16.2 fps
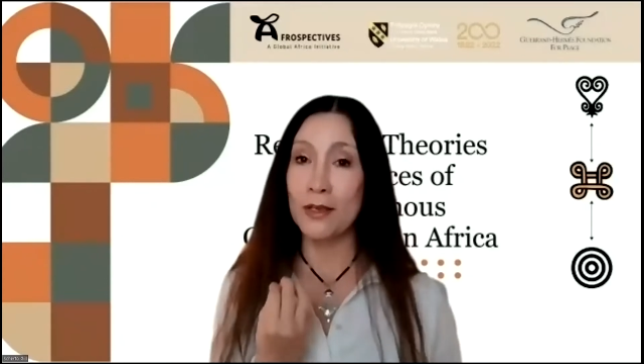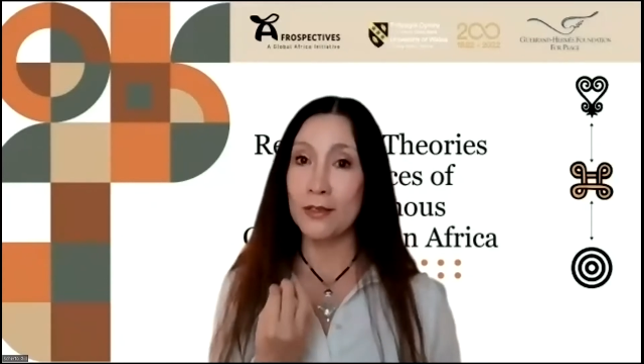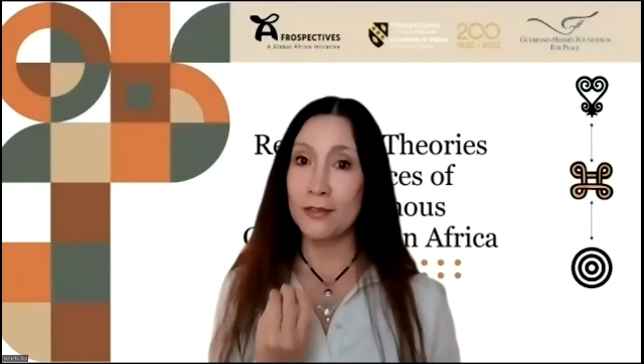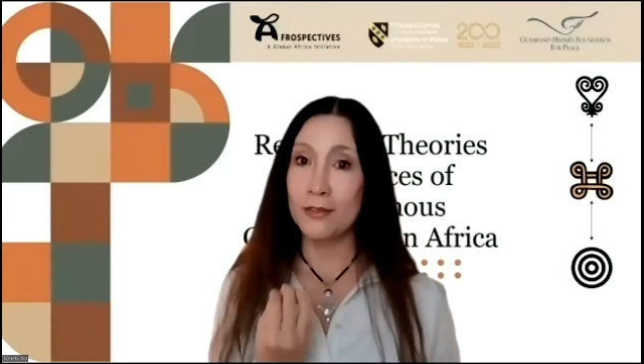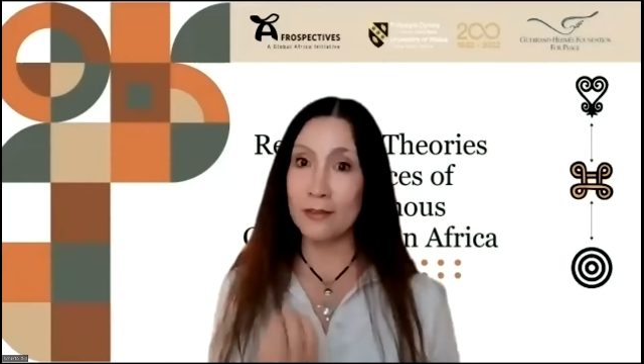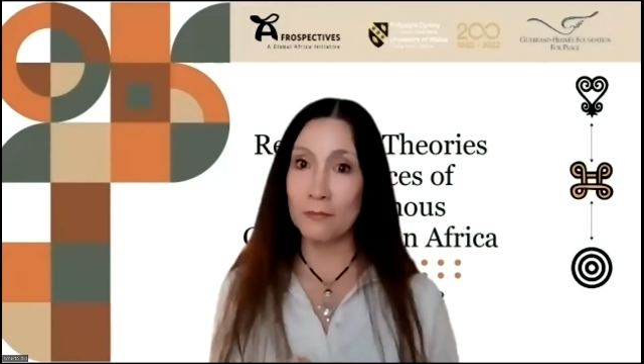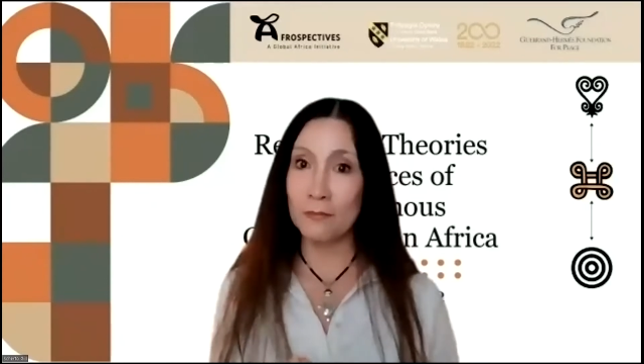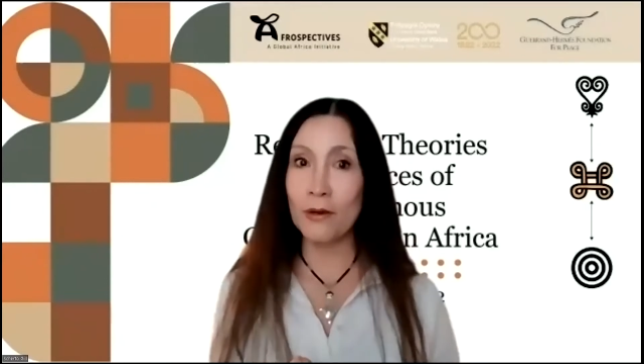
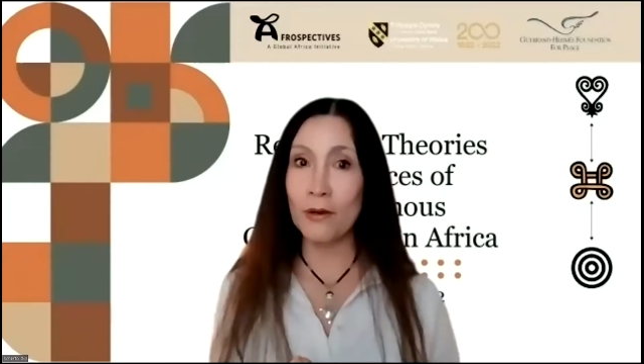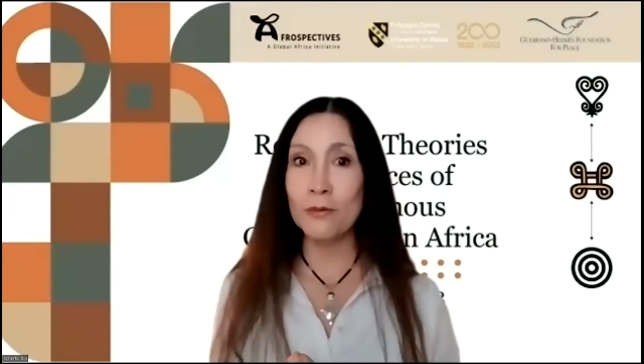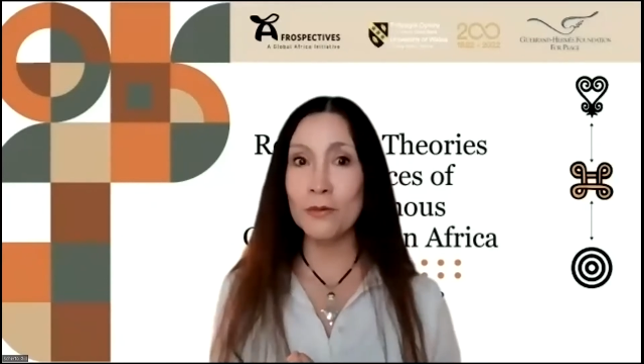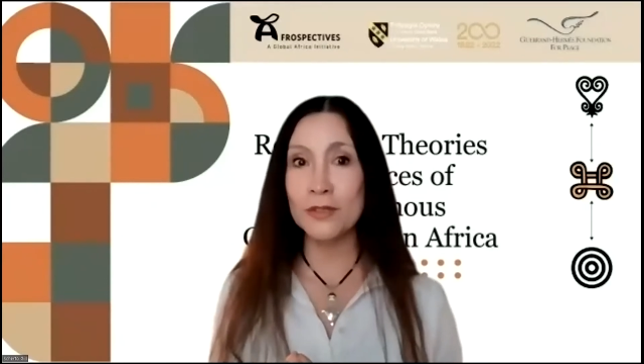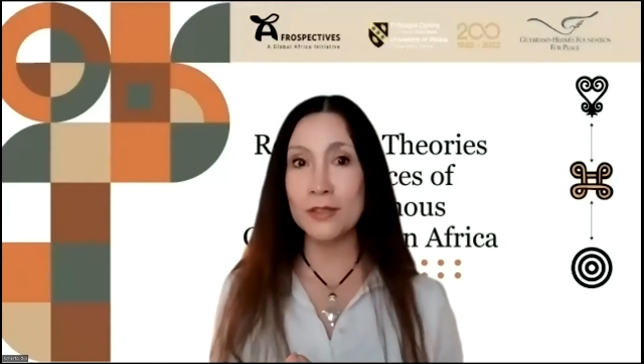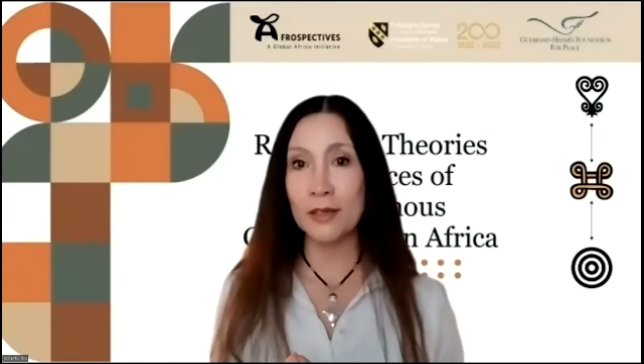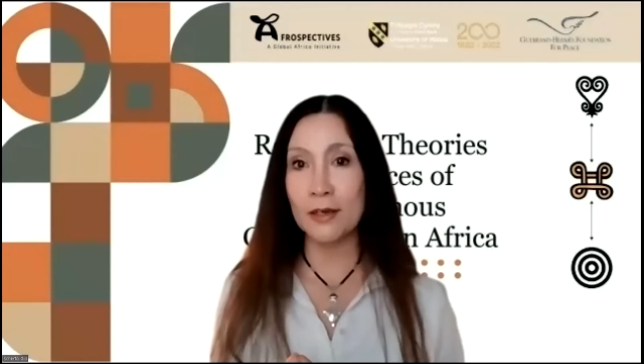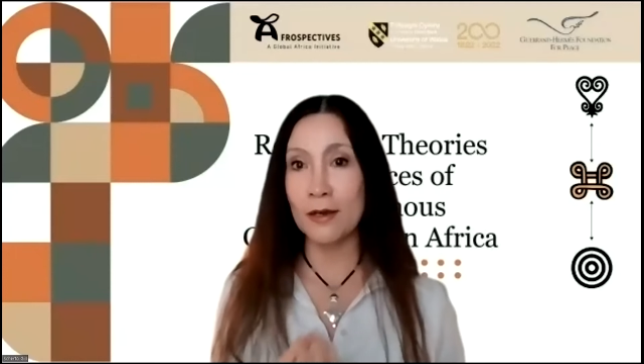
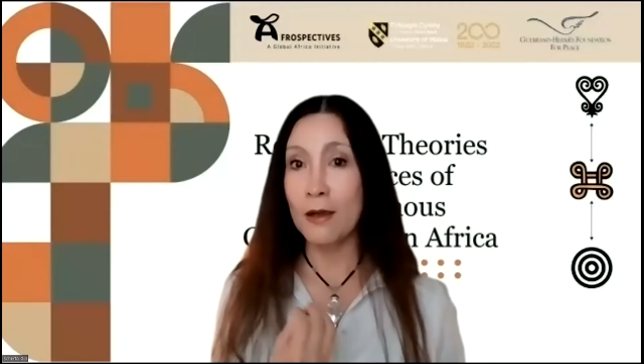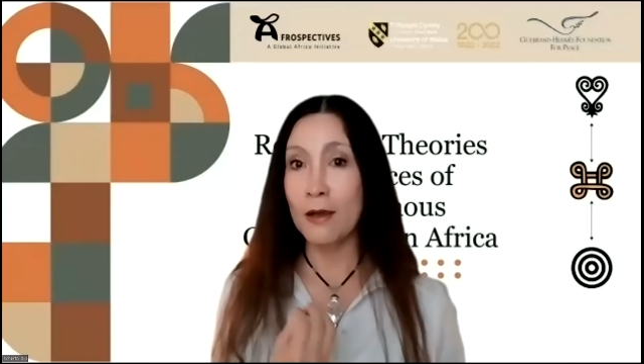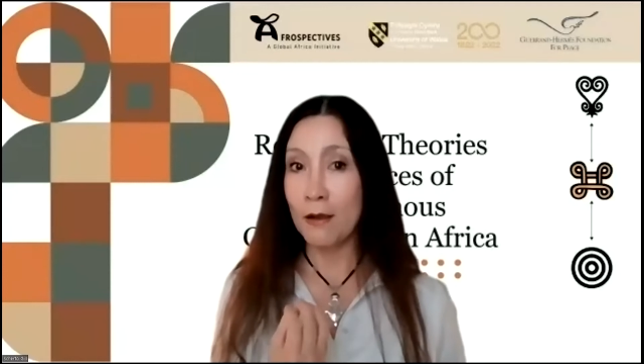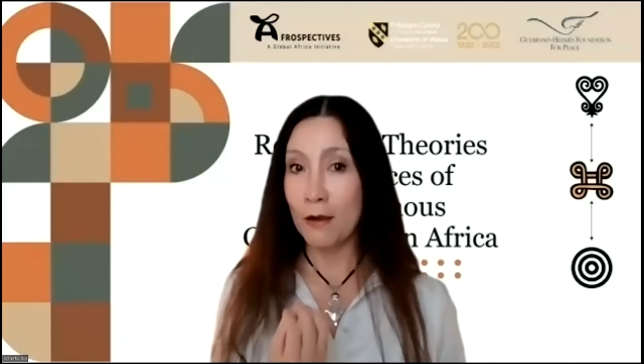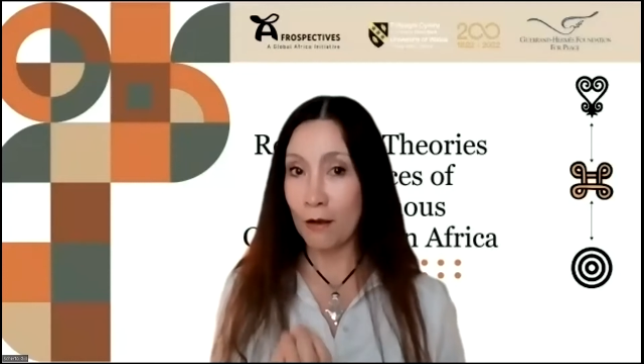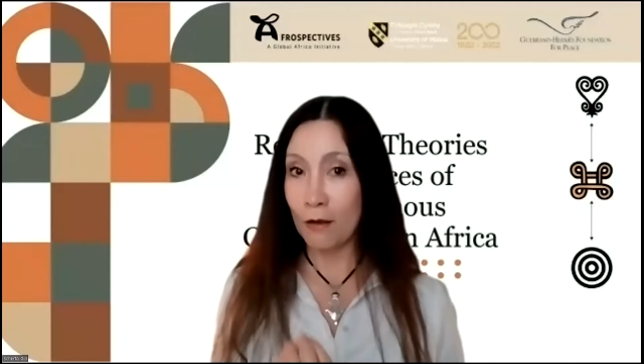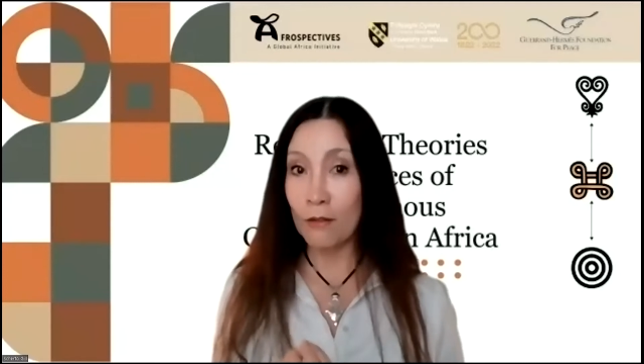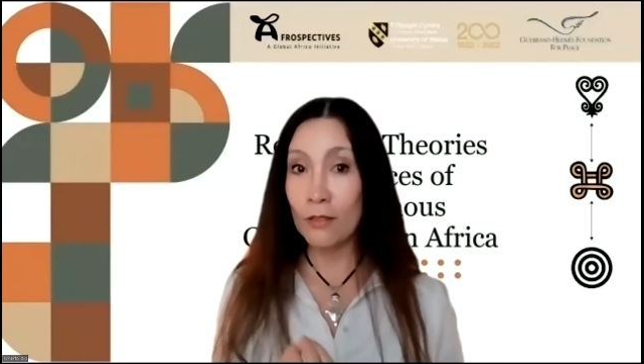
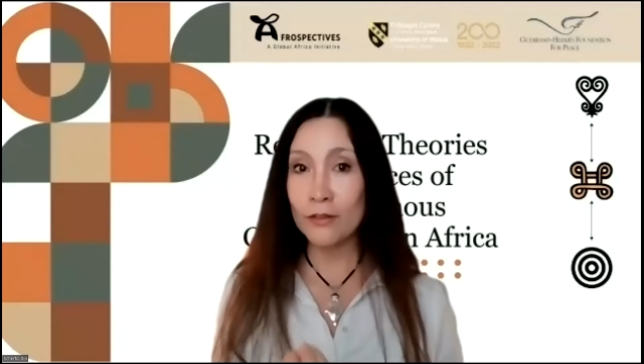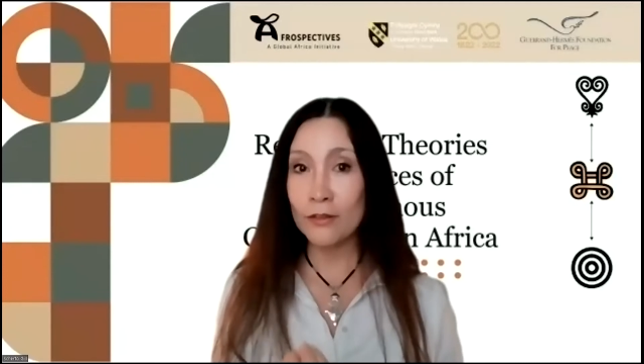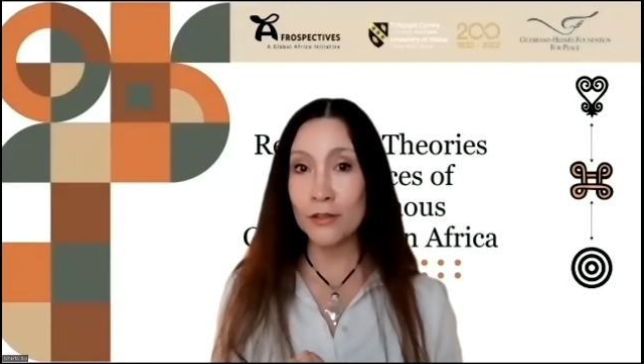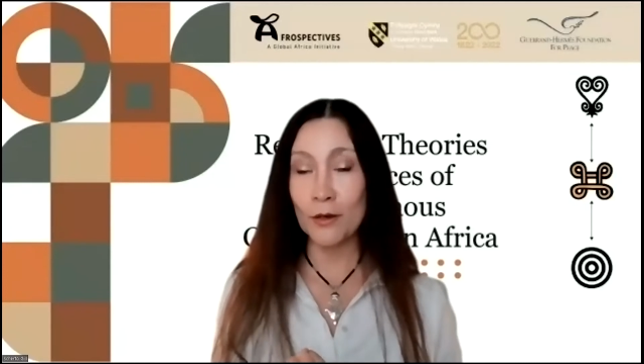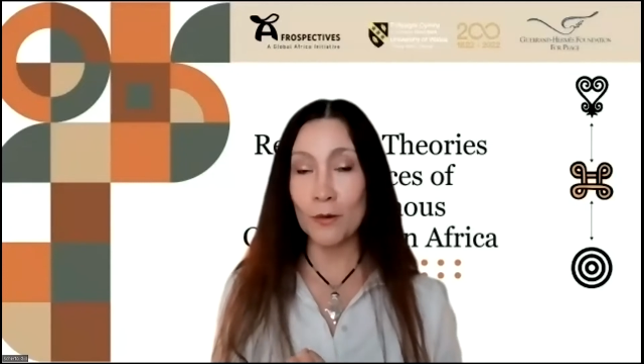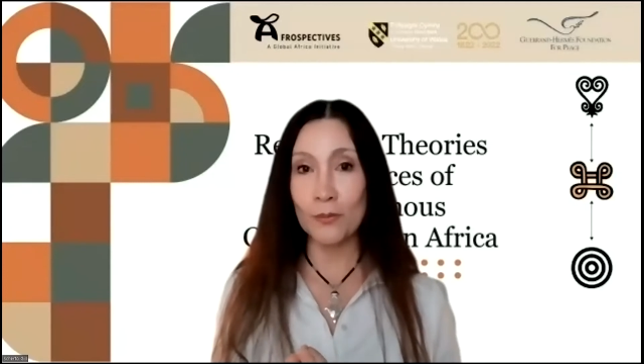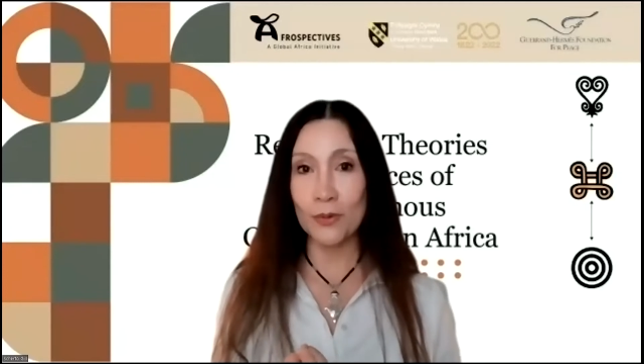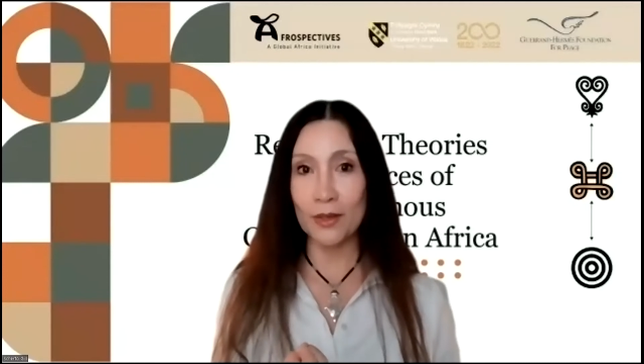symposia on the
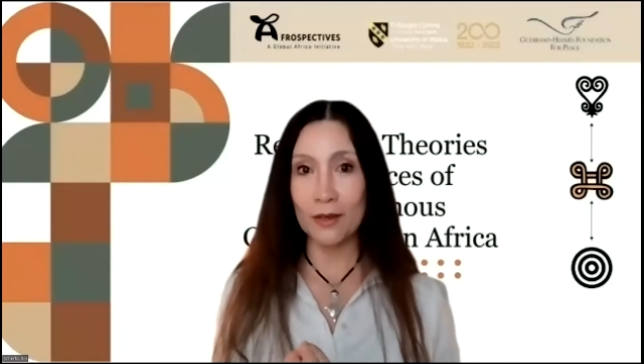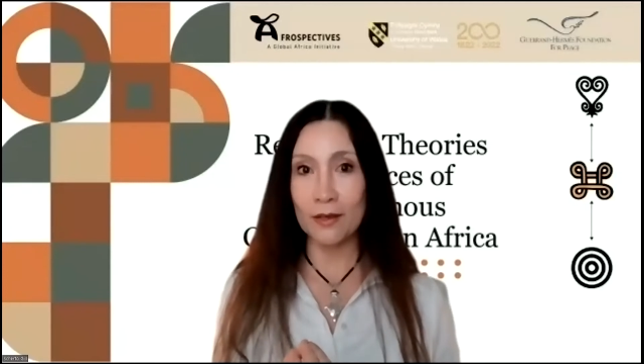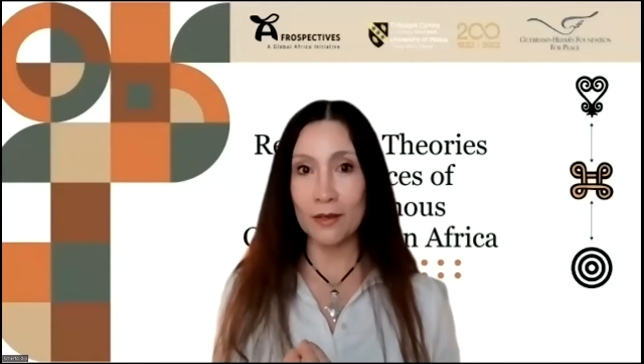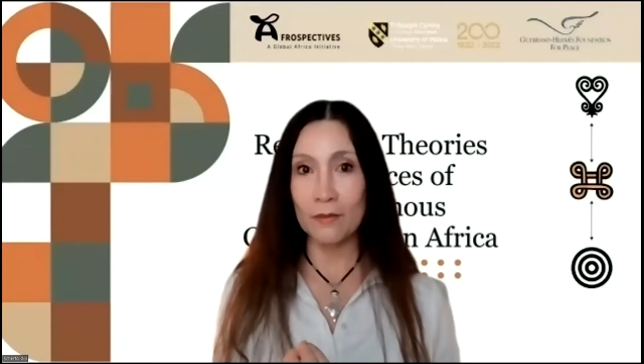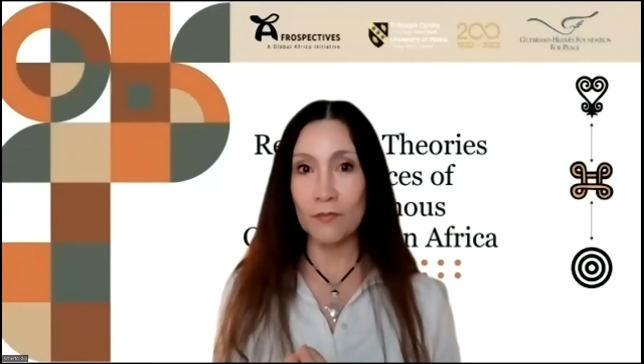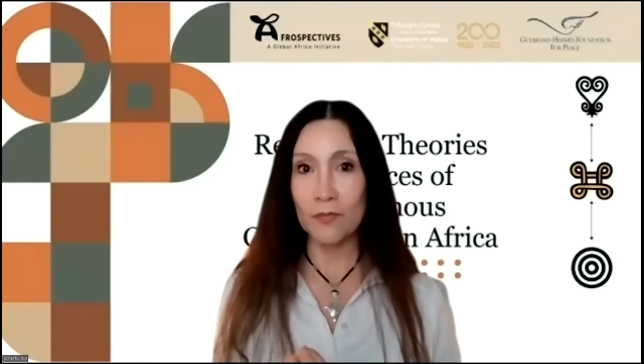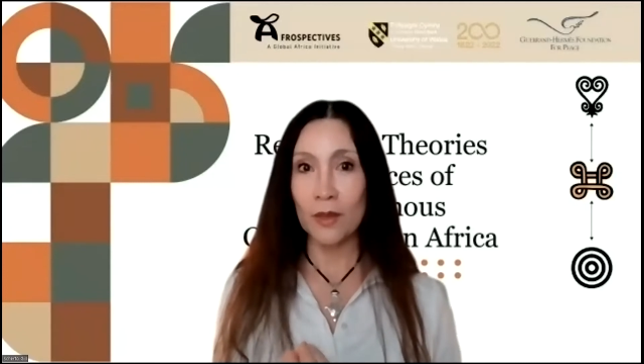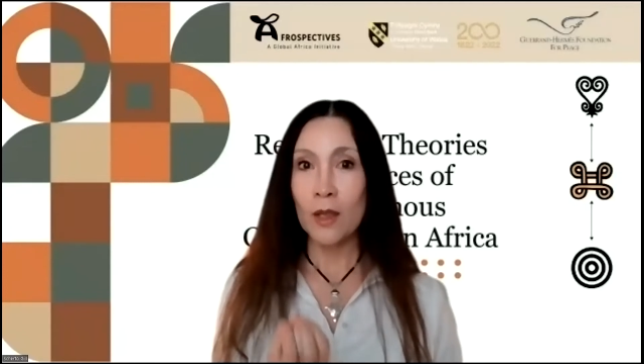topic